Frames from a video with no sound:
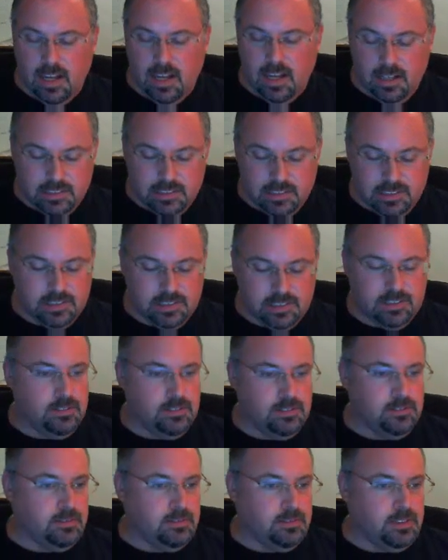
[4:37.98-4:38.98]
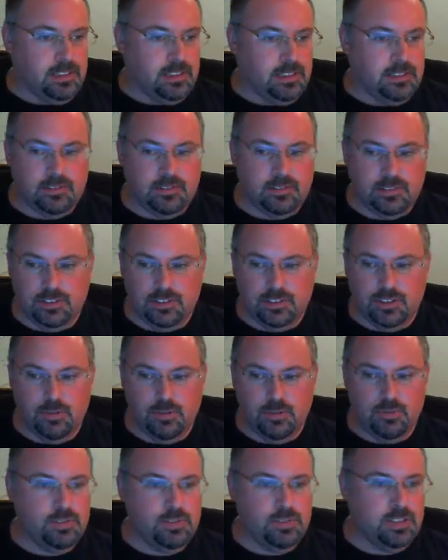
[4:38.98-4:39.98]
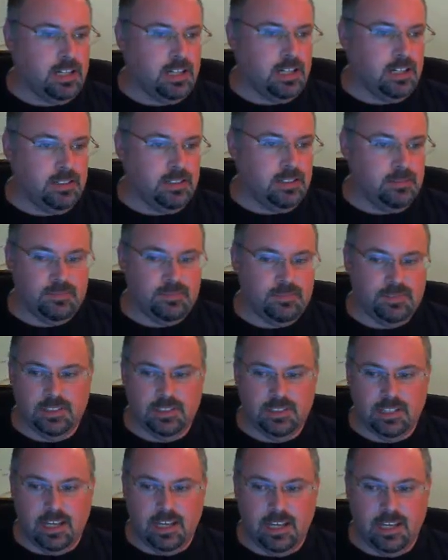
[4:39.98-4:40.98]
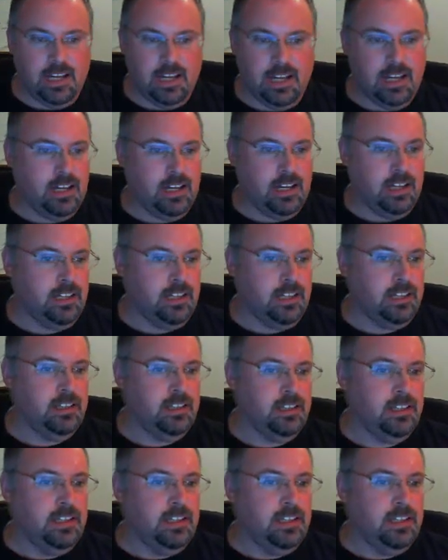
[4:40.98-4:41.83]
Uh, let's just do uh, 2 times AI